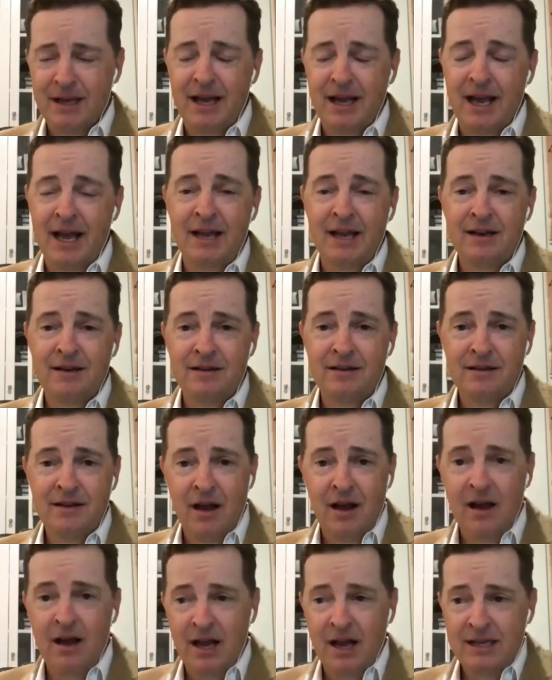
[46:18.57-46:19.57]
And
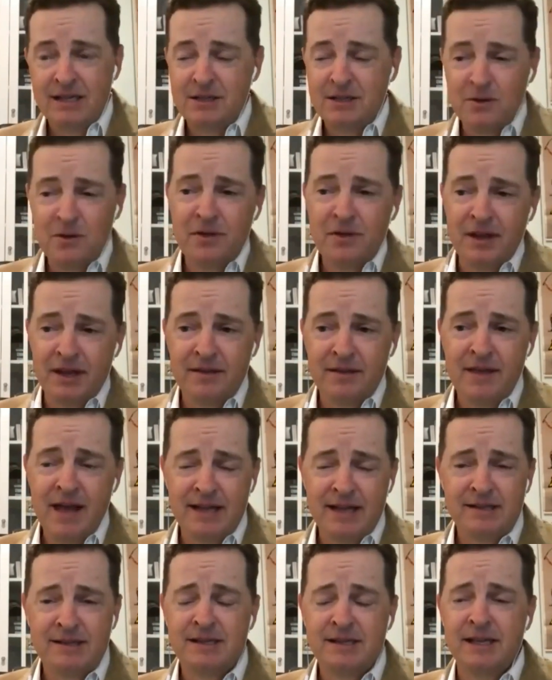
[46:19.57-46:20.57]
I still think
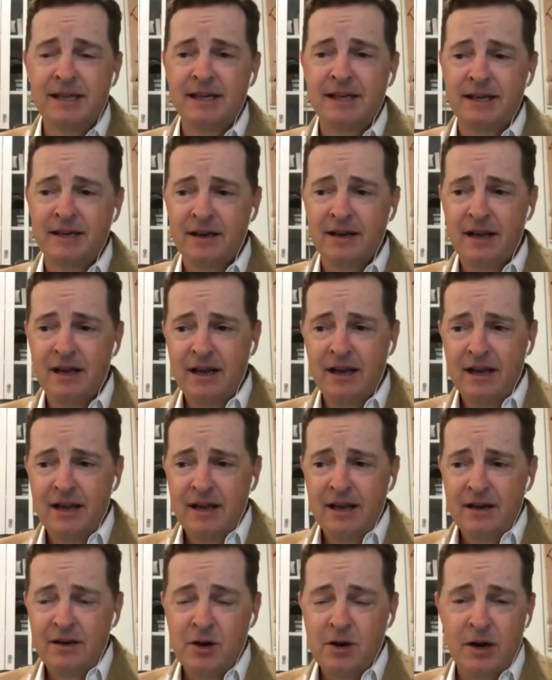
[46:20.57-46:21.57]
that scene
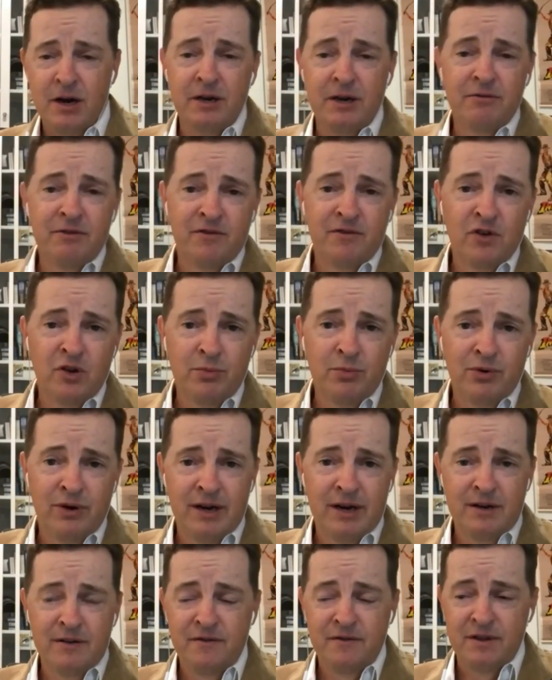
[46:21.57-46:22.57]
not only
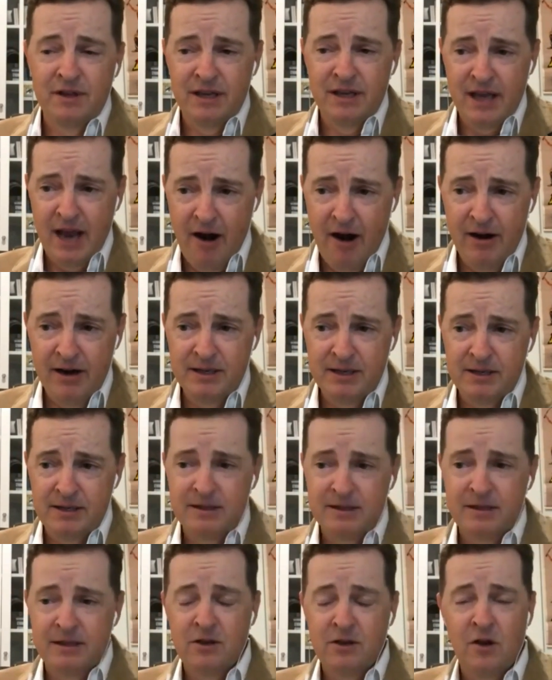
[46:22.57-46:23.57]
reverberated for the
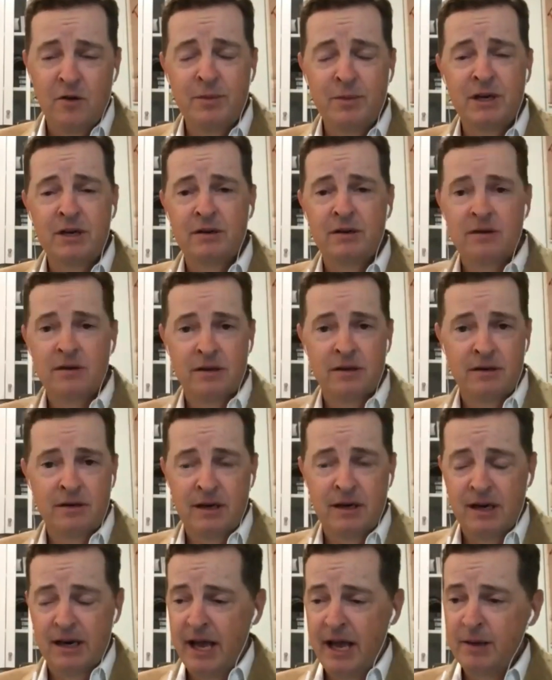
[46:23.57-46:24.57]
characters, it got me to, it
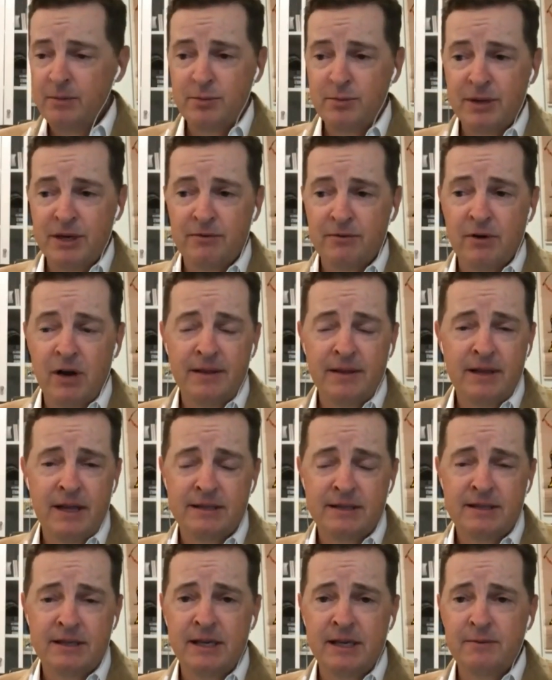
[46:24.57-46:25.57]
enabled me to write
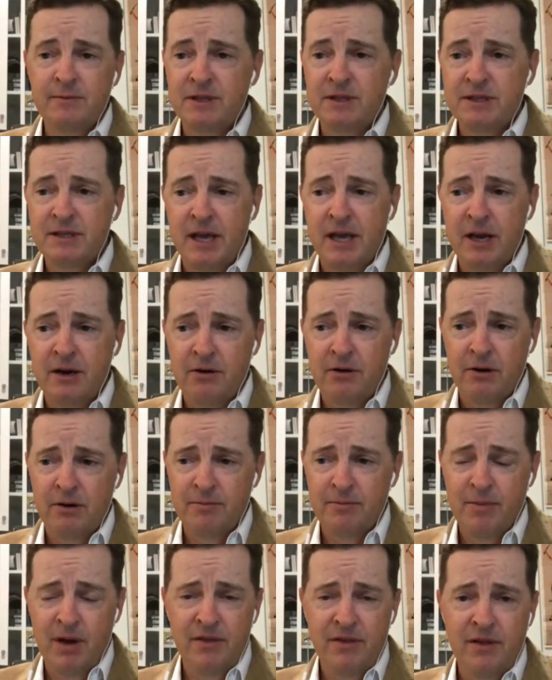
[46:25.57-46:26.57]
that scene with Scarecrow
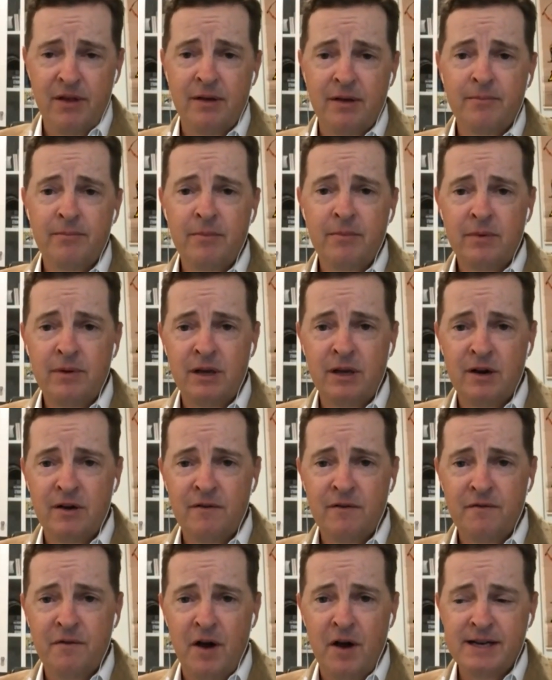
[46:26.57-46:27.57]
and Mother, you know,
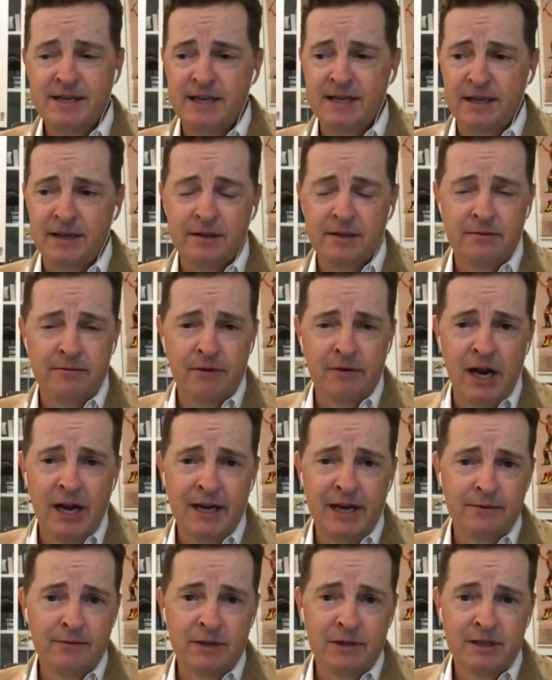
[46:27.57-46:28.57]
fighting in the
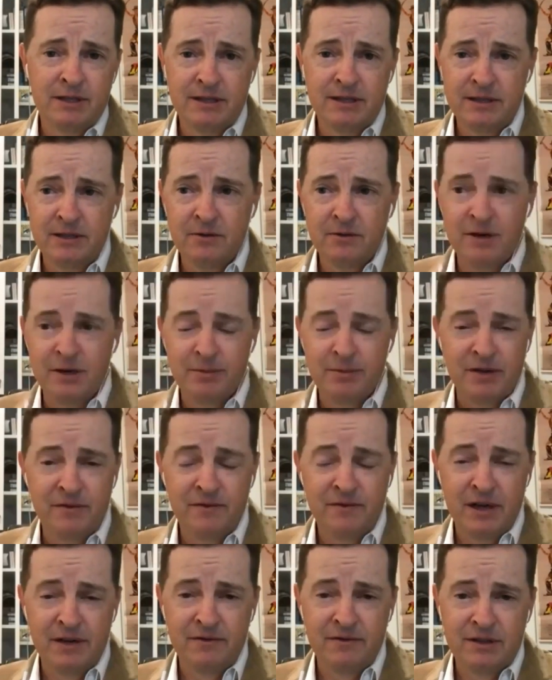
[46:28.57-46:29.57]
rain, which is still one of my
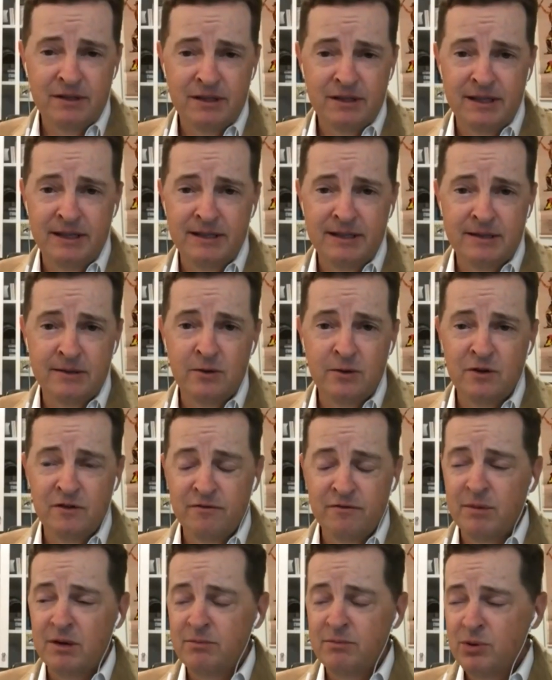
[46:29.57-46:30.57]
favorite scenes in all
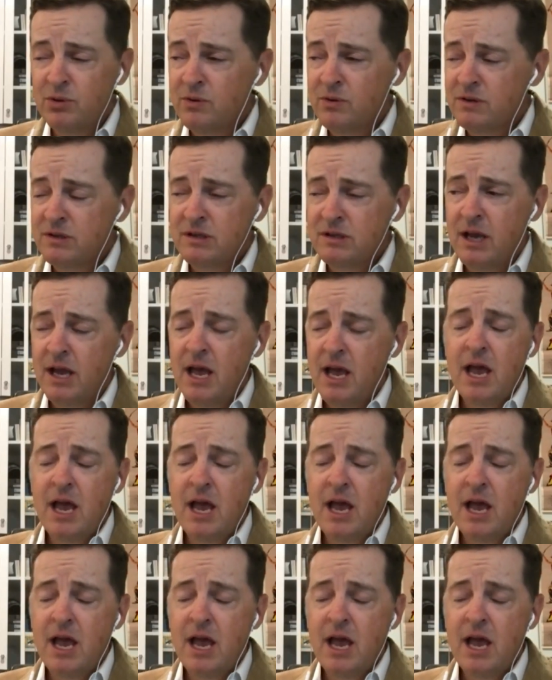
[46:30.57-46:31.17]
of my books.